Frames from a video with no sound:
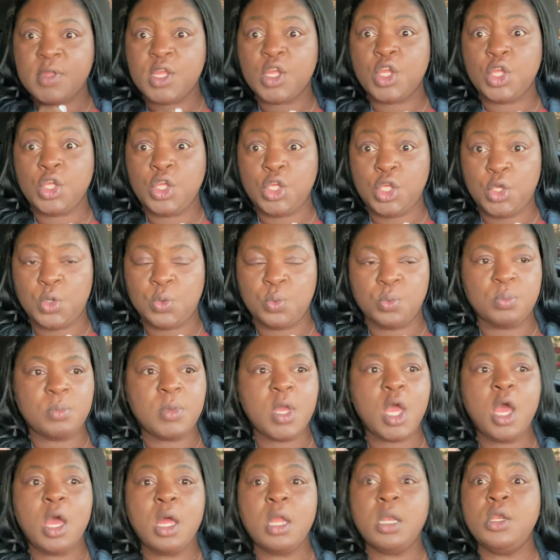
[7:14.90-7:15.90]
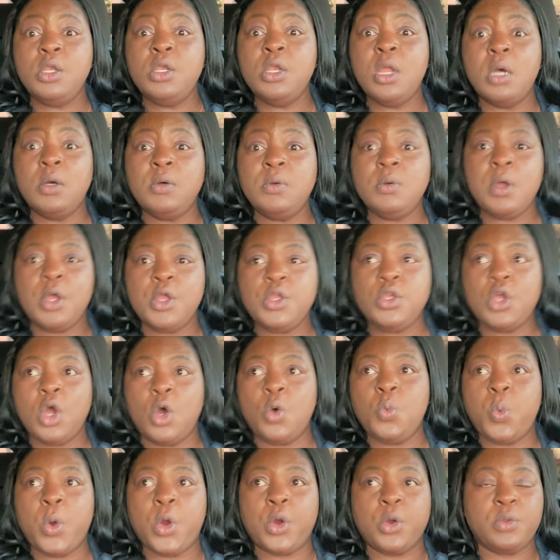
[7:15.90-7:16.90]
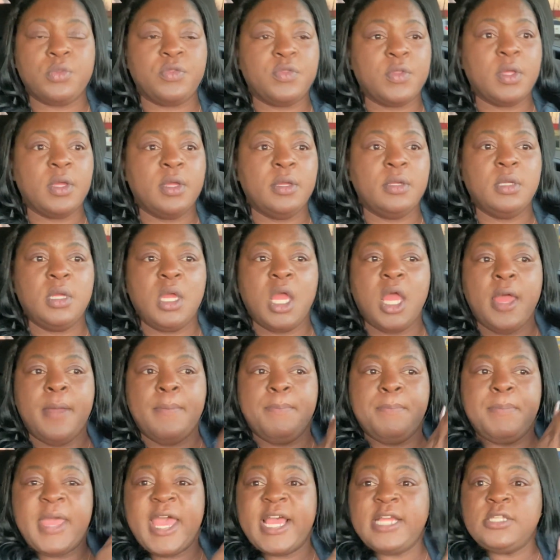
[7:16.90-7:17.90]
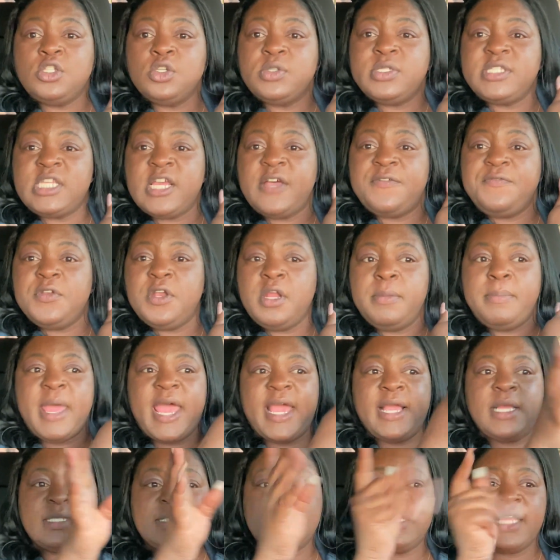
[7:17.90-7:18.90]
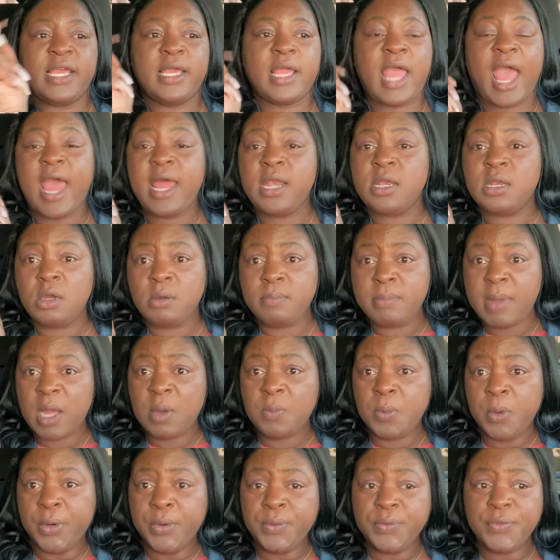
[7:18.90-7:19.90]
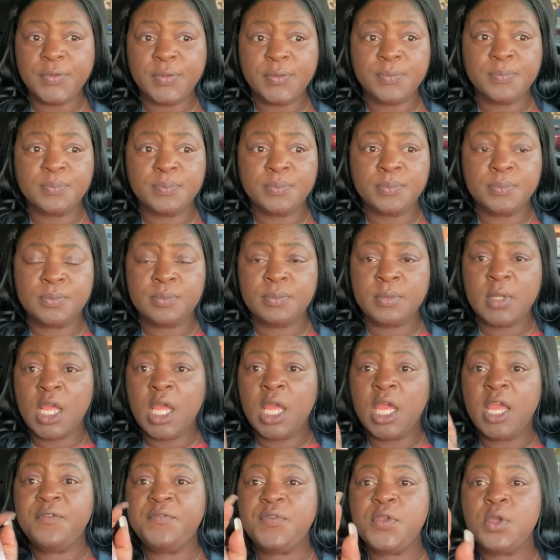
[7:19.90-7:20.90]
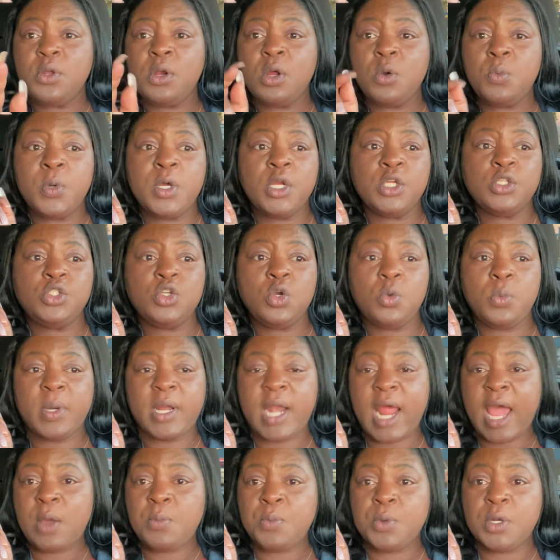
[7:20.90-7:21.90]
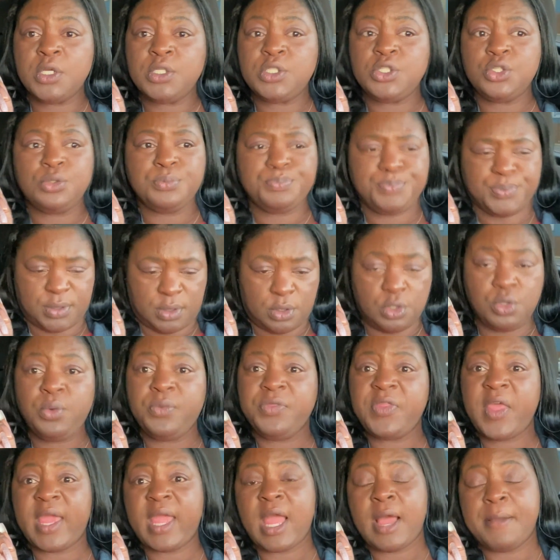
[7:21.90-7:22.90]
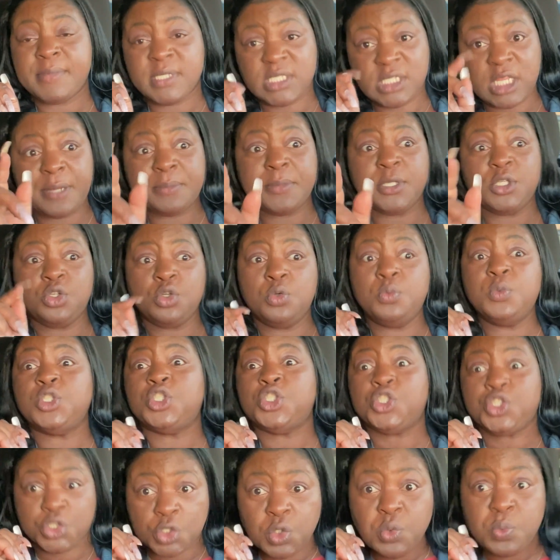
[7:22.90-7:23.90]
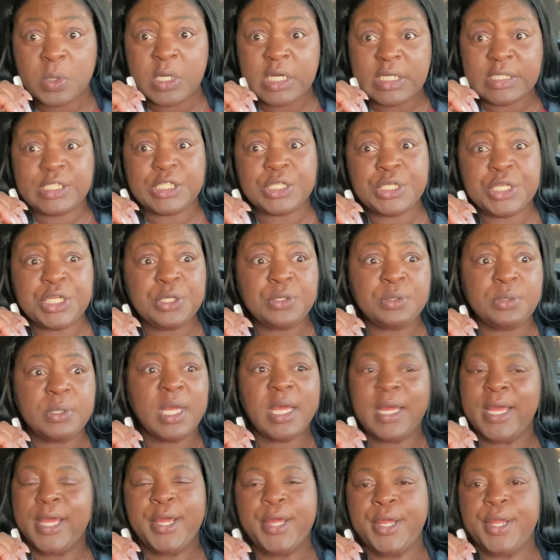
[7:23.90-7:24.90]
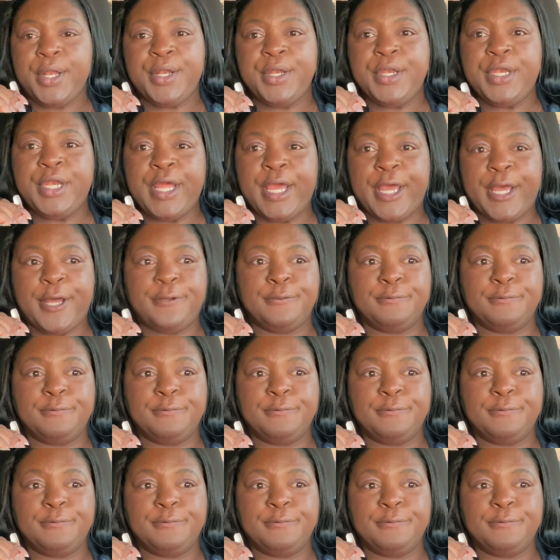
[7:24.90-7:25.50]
you. Know your worth. Pat yourself on the back and say, I know my worth. If you don't want to do what I want to do, you think I'm going to stop to do what you want to do? No.